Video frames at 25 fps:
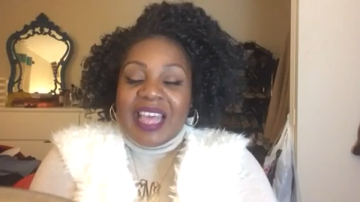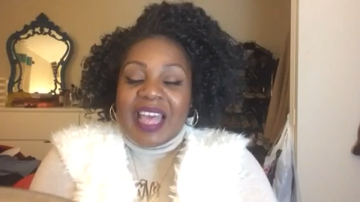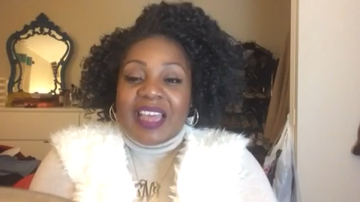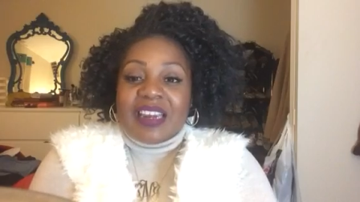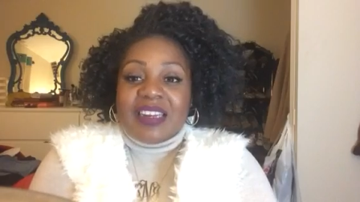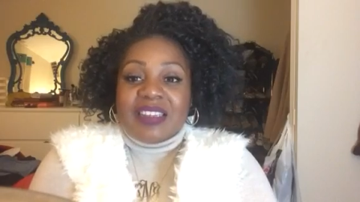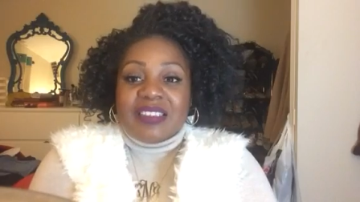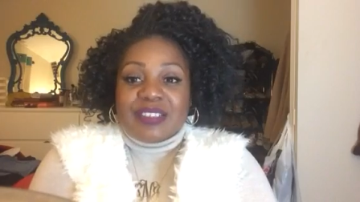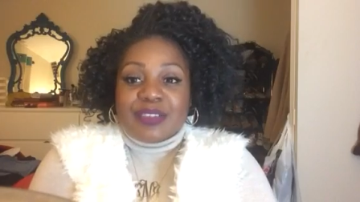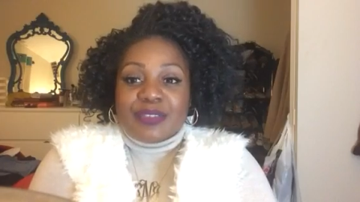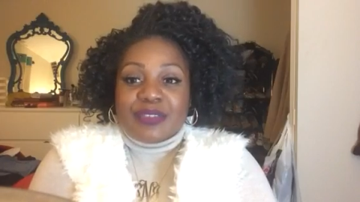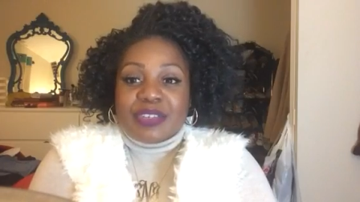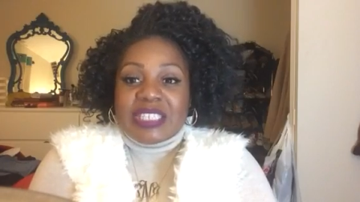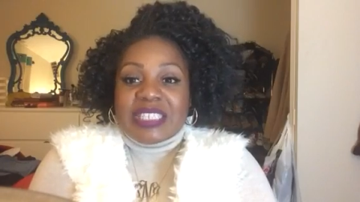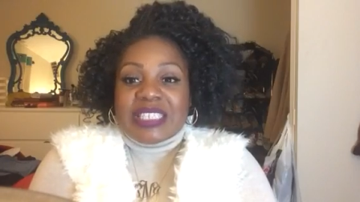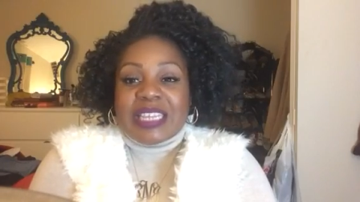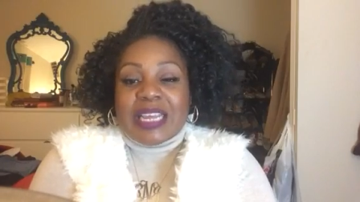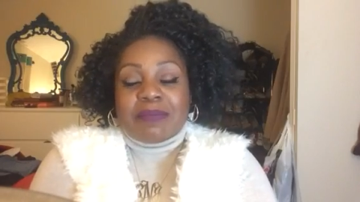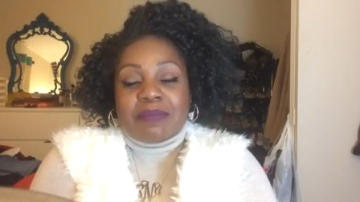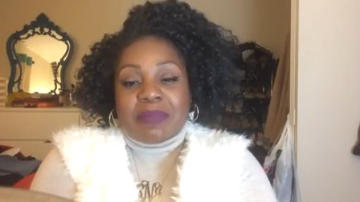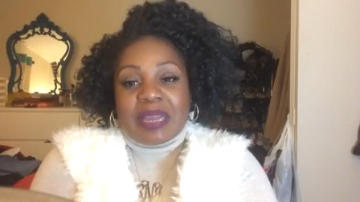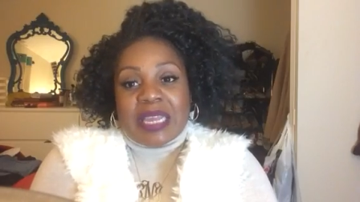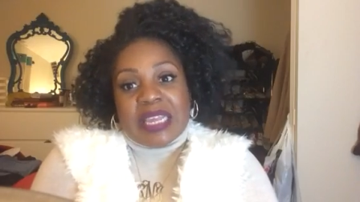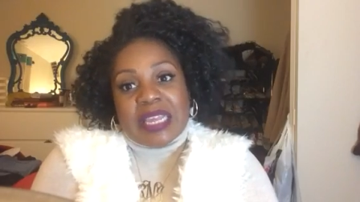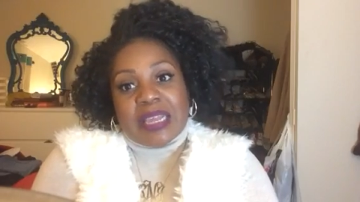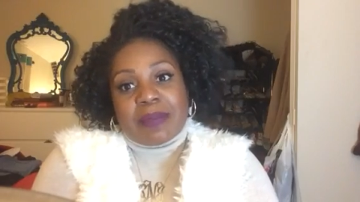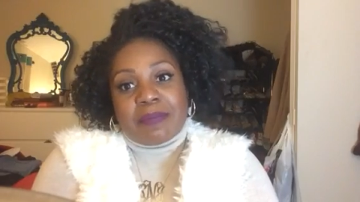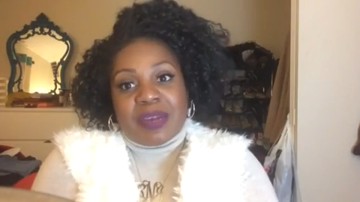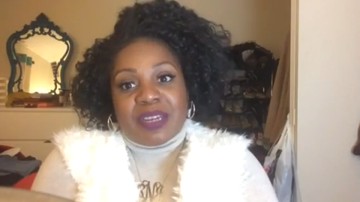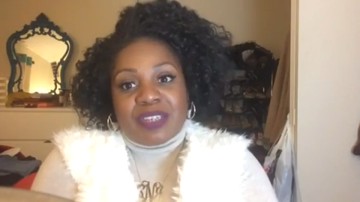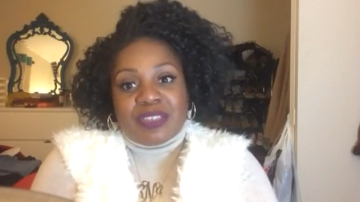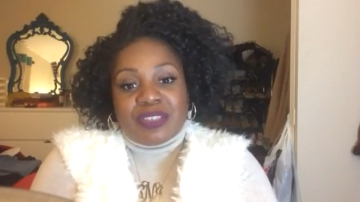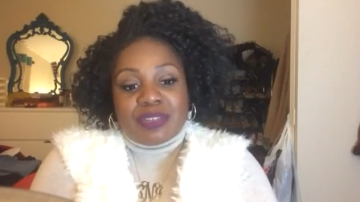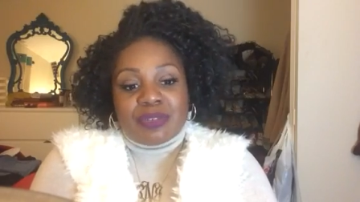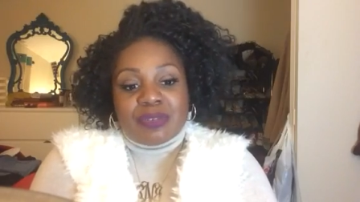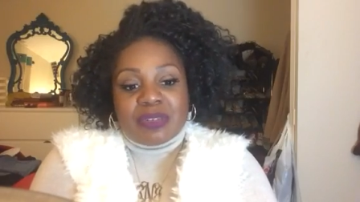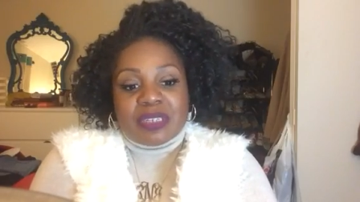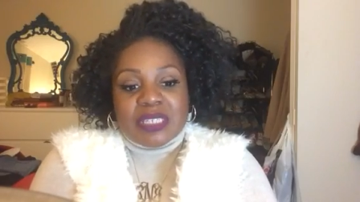and the difference i make in
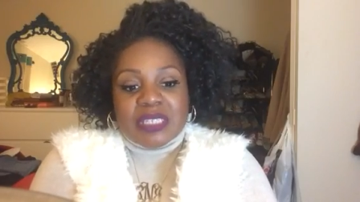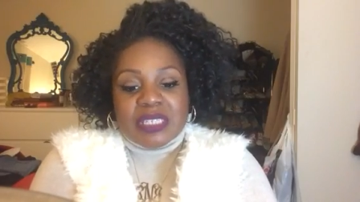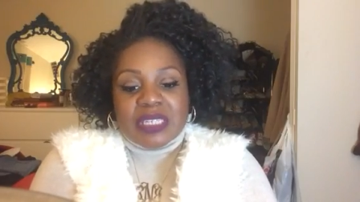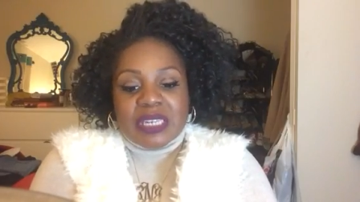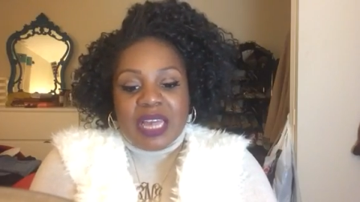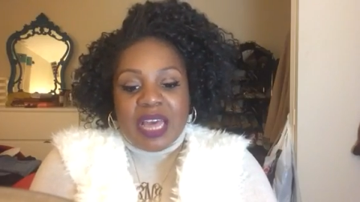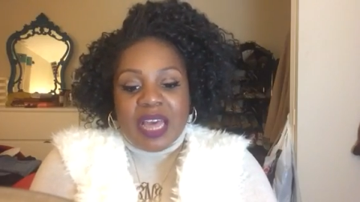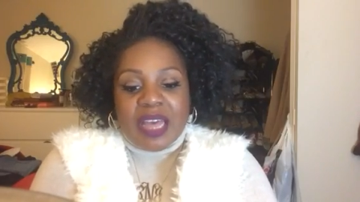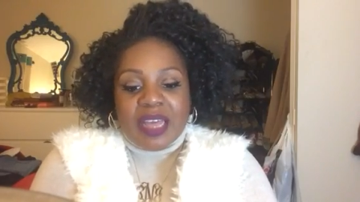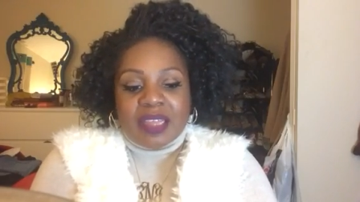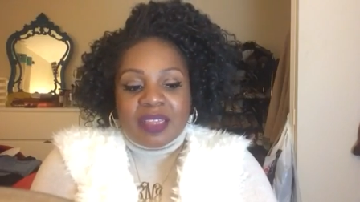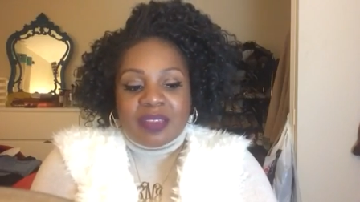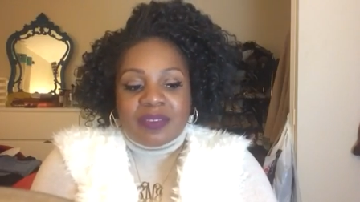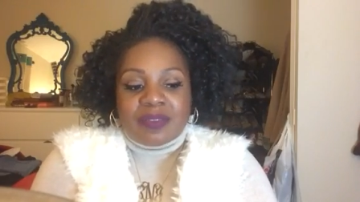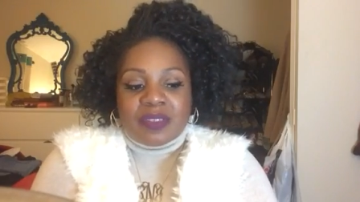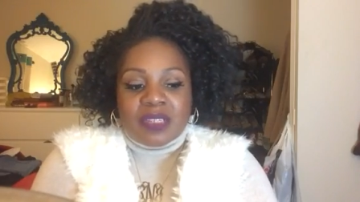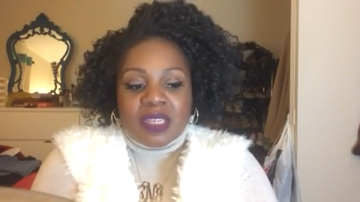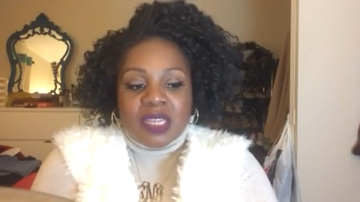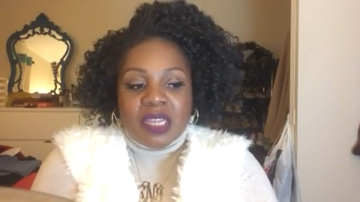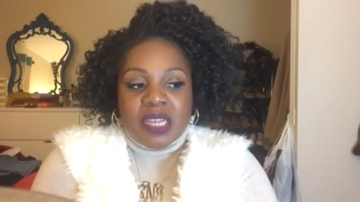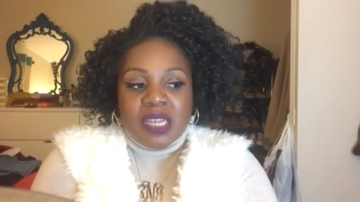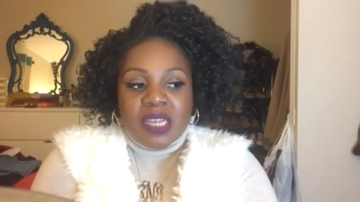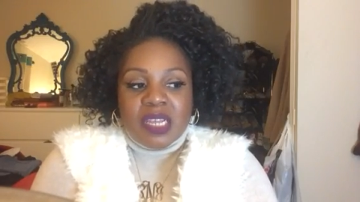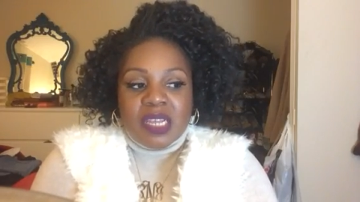my students lives